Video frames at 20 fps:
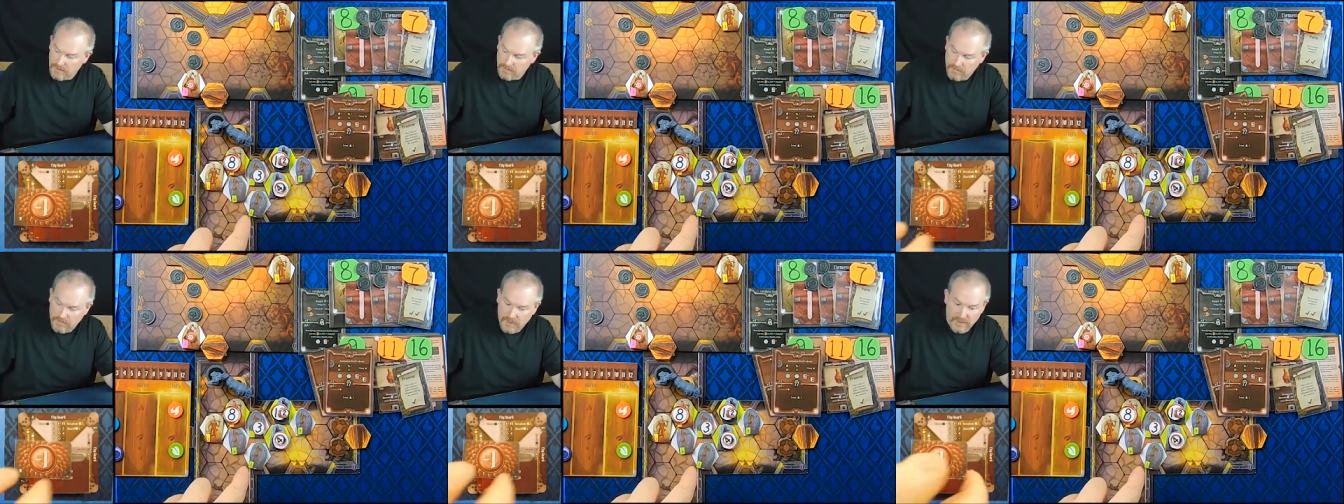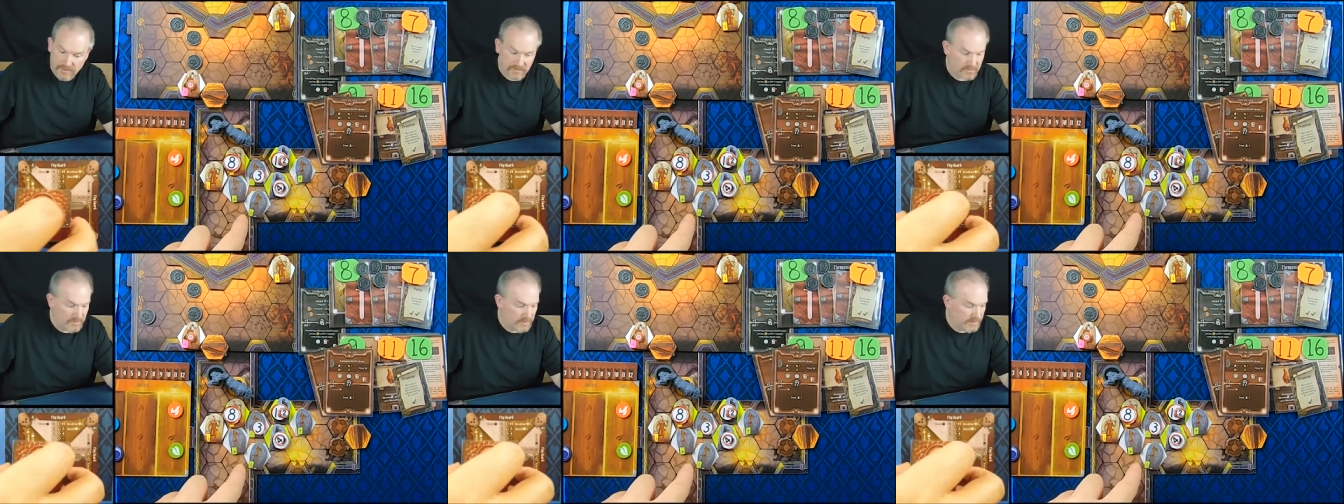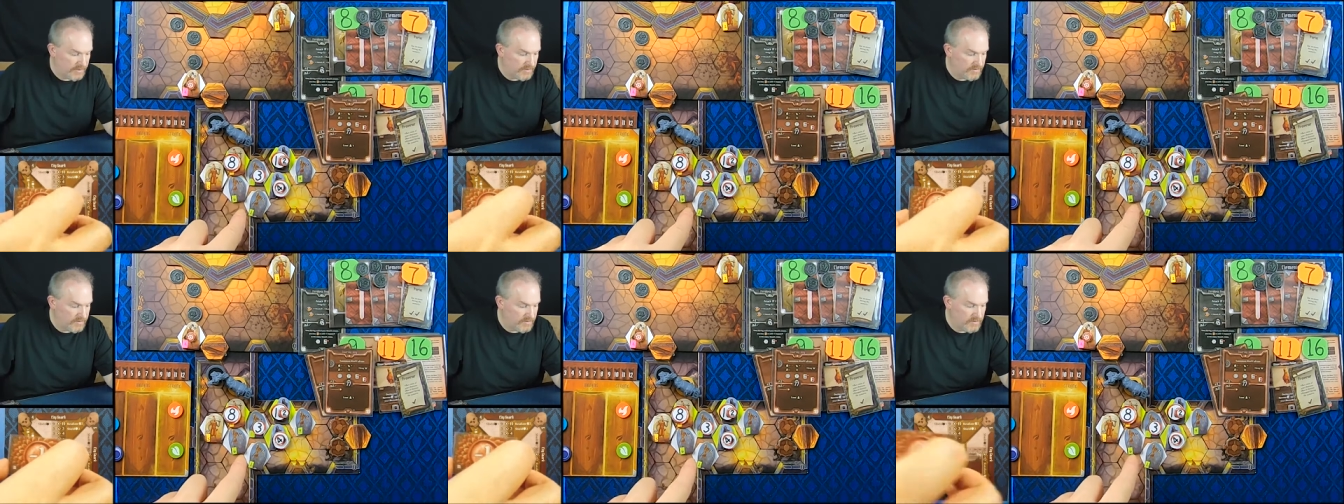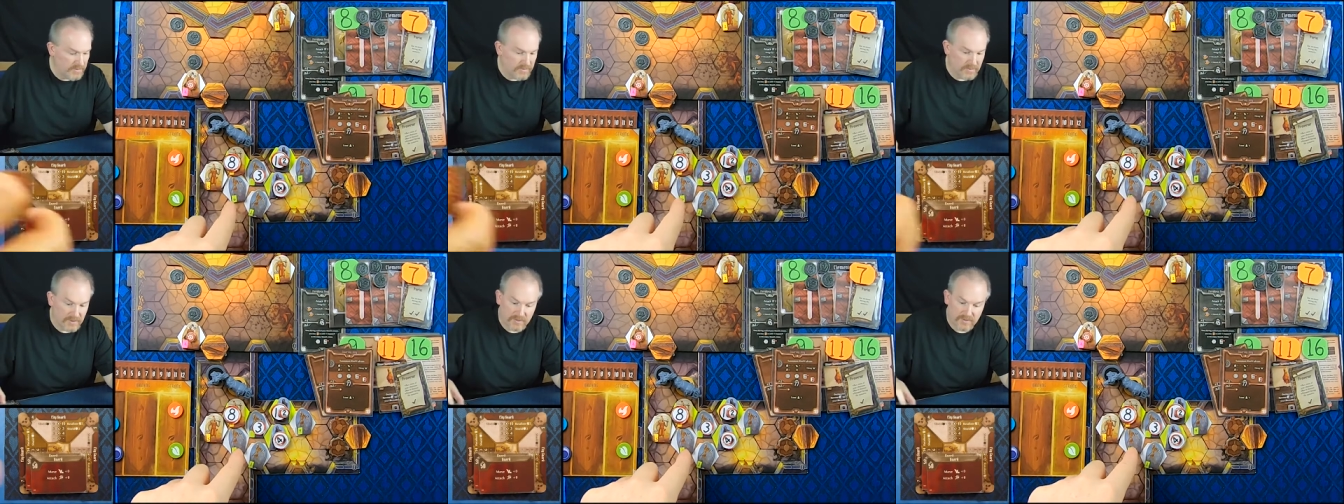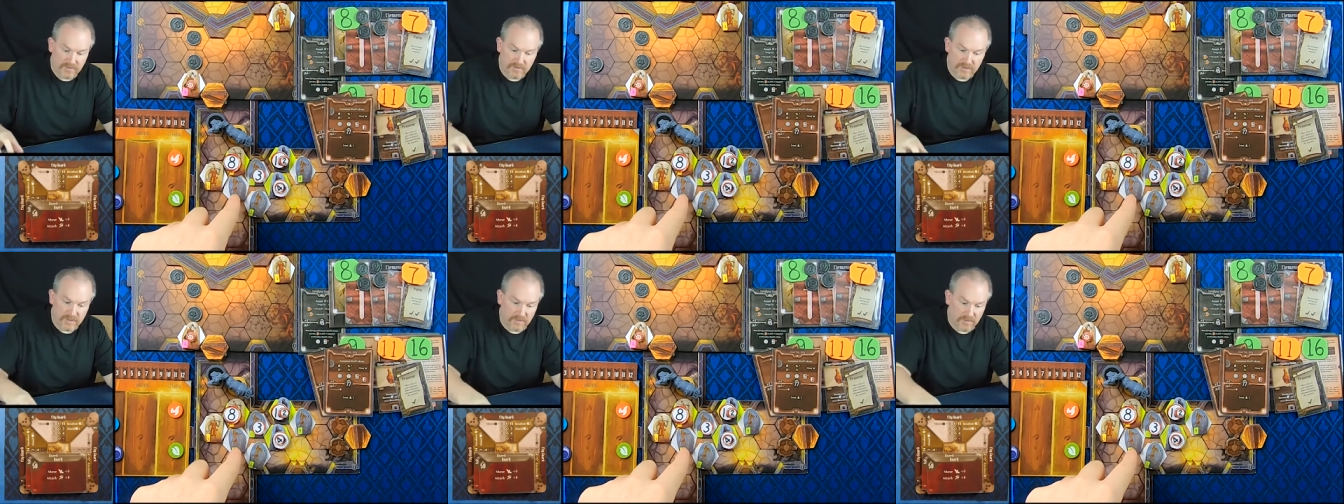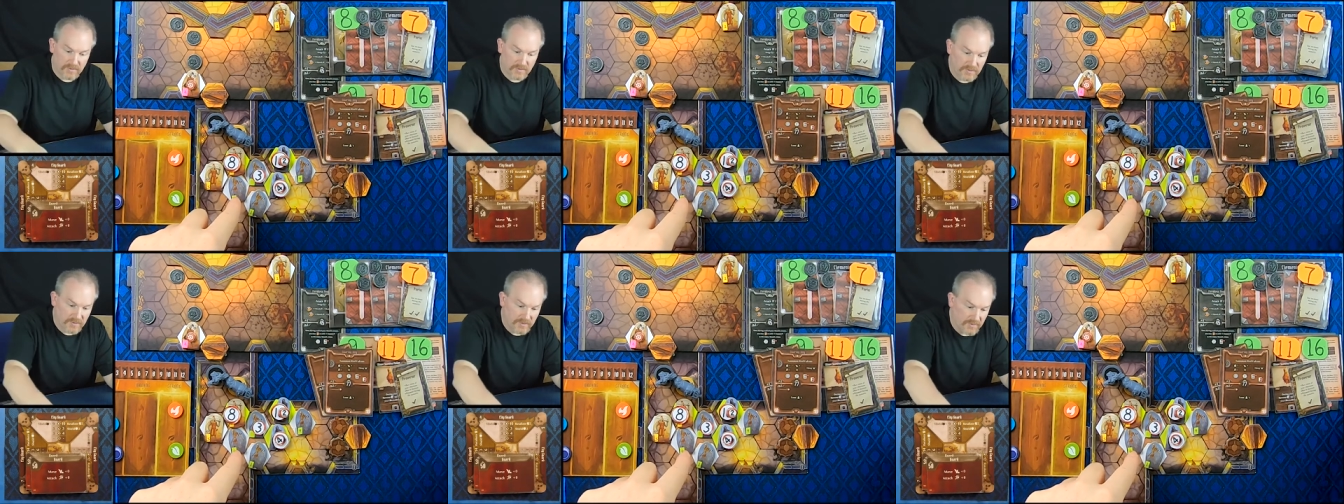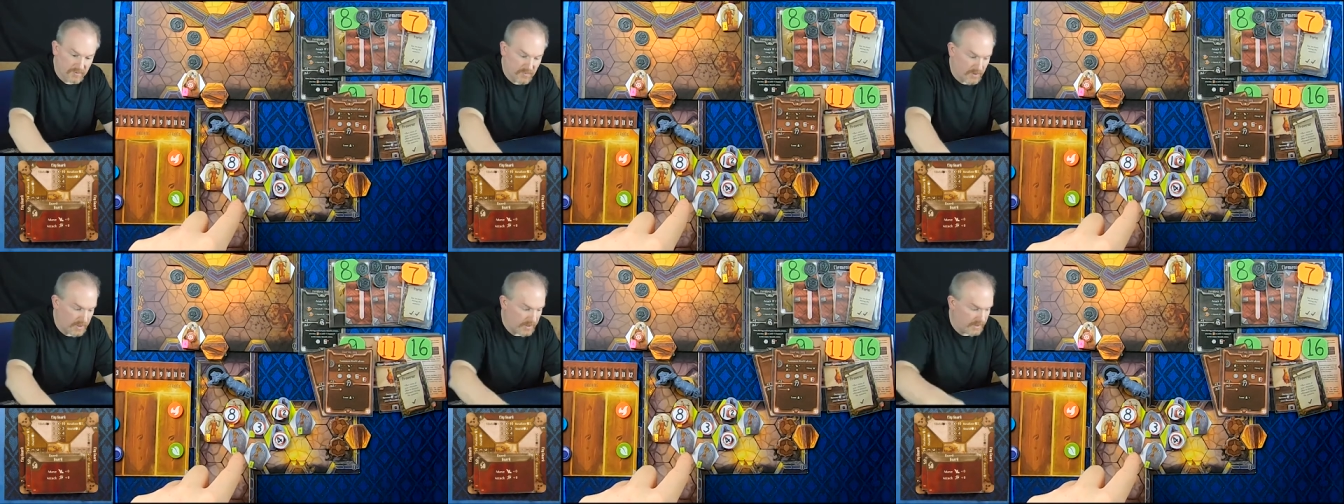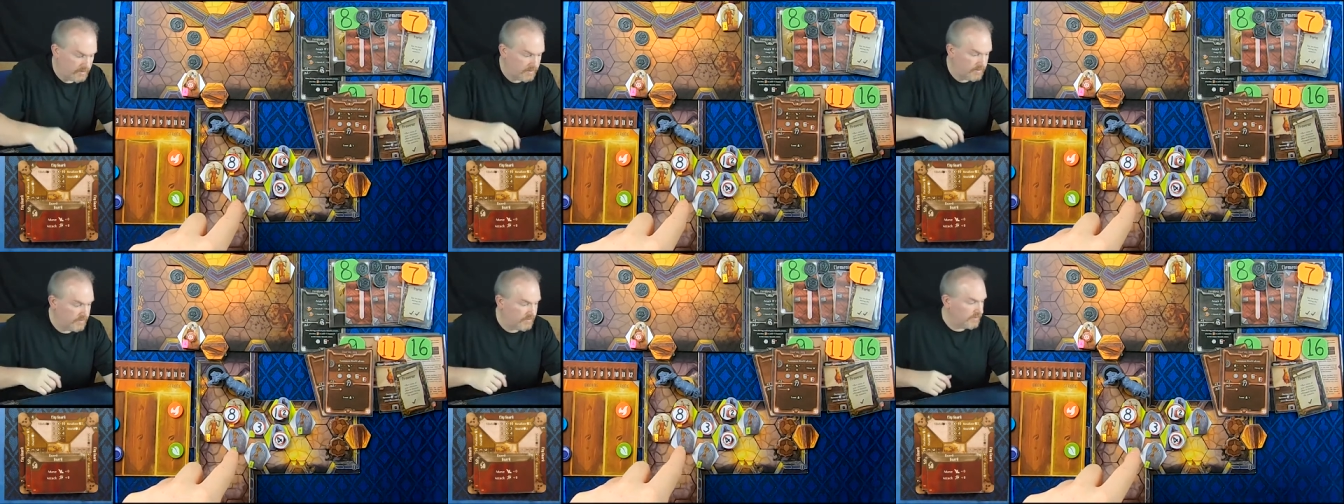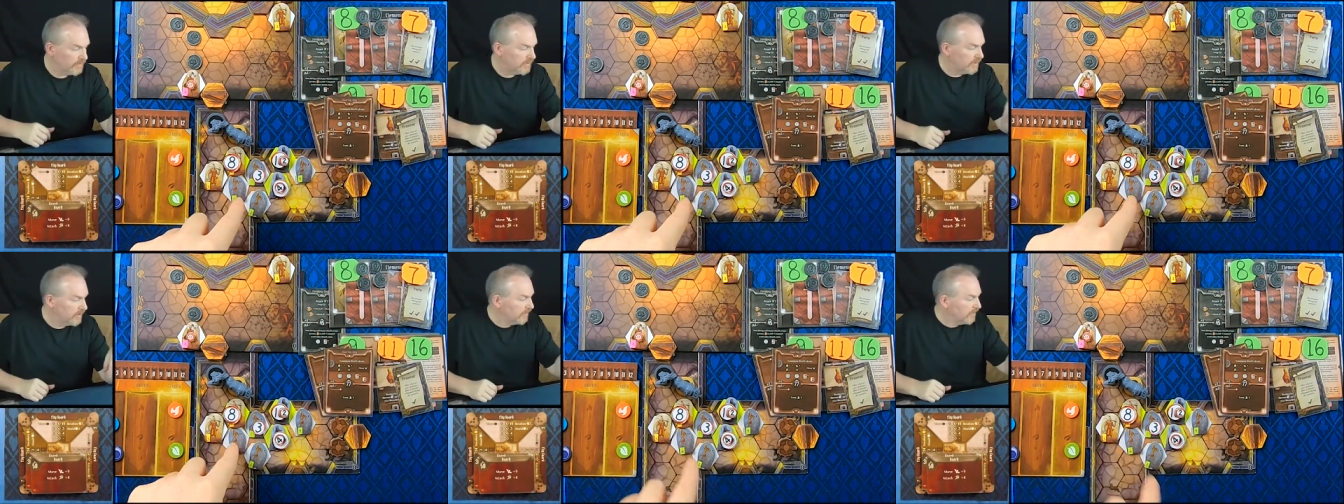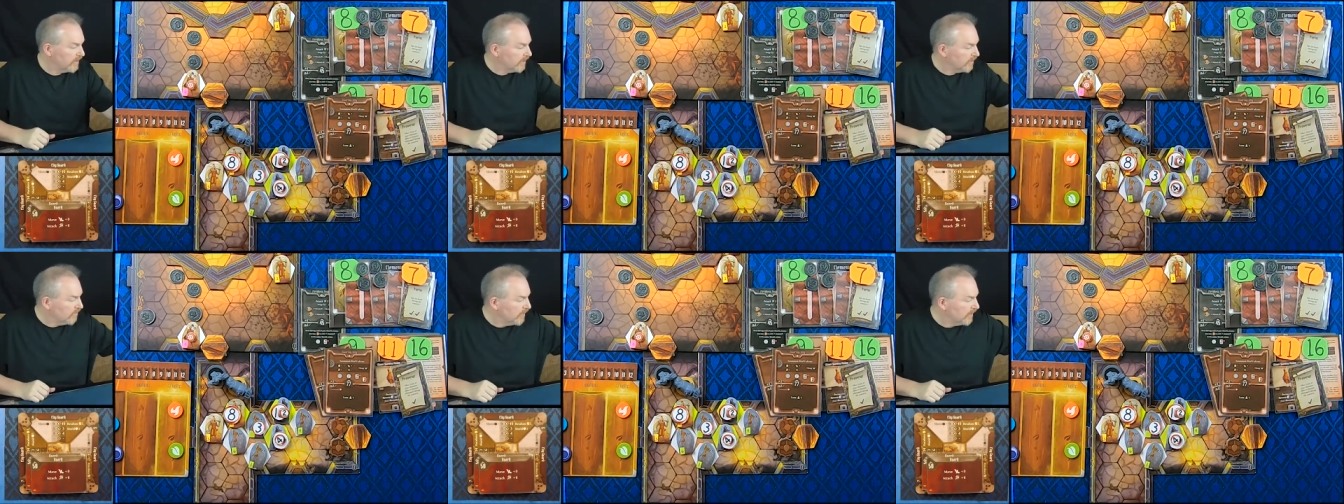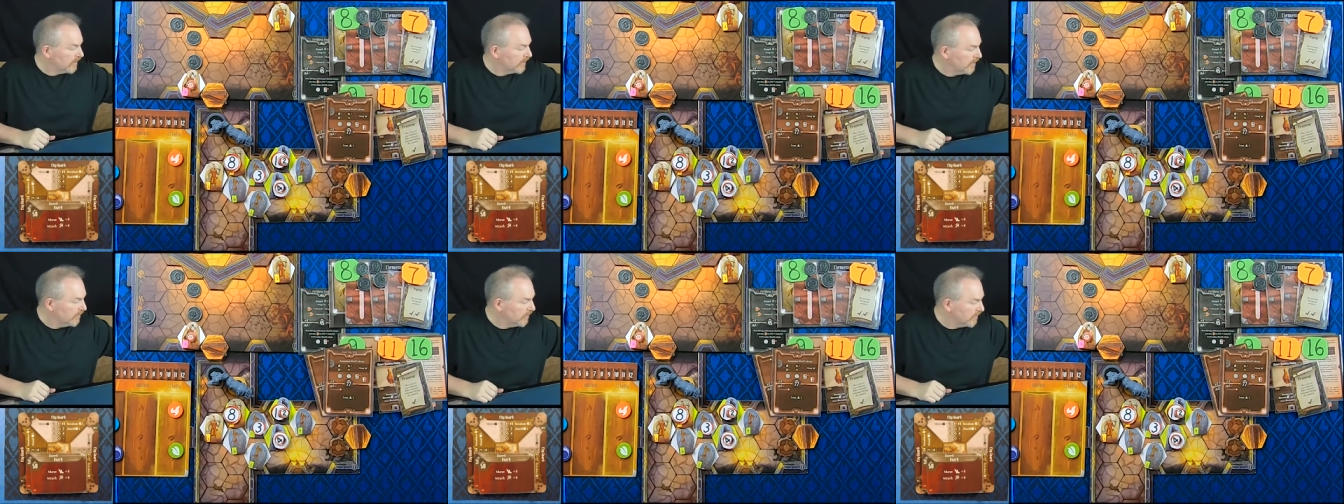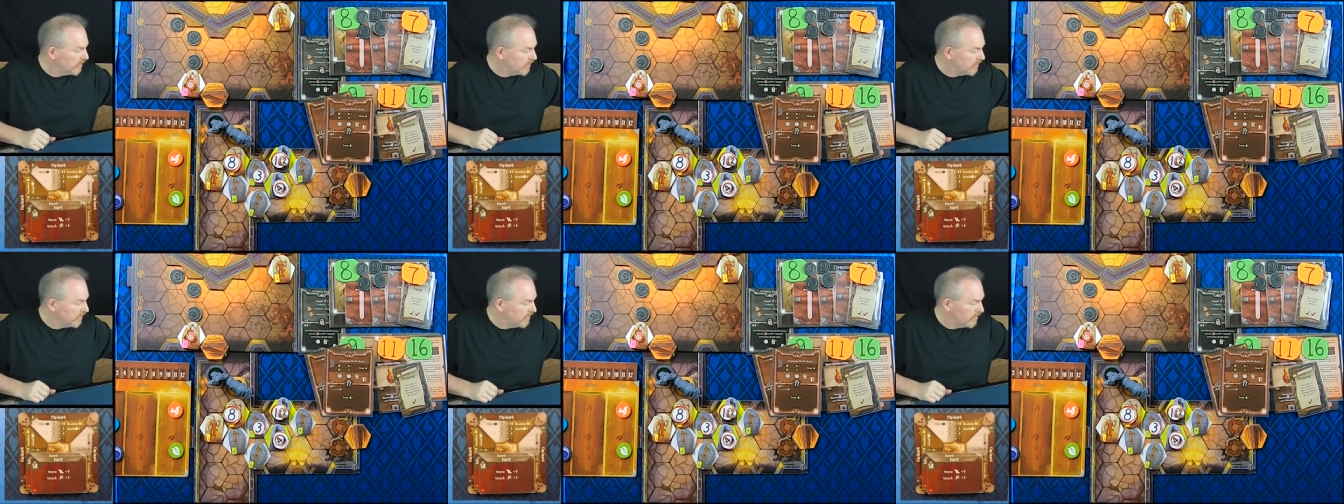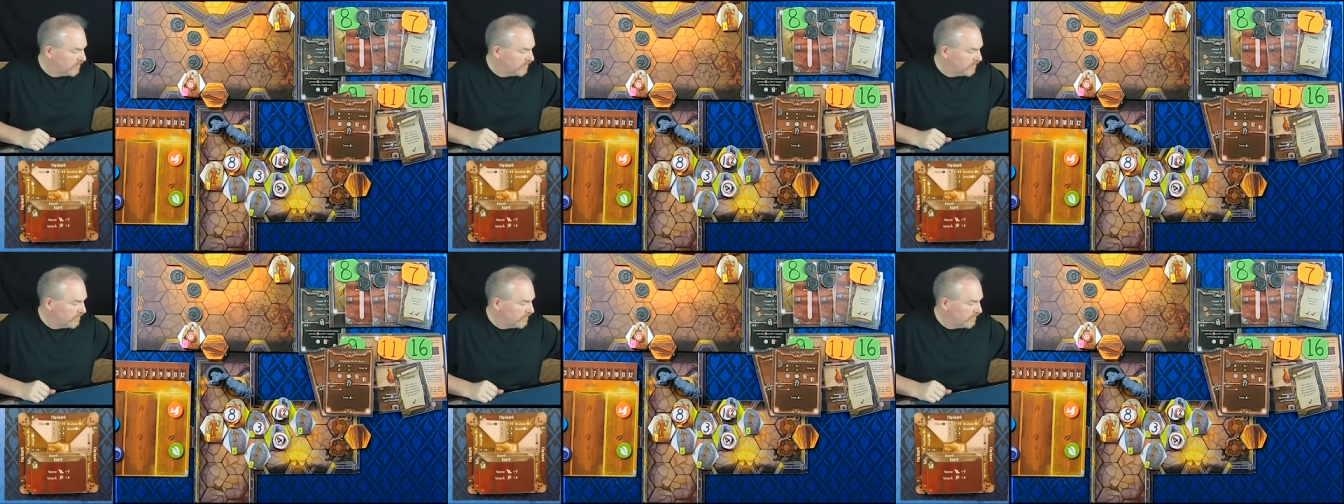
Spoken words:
-1, that's 2, and a shield, which is 1, so he'll take 1 damage.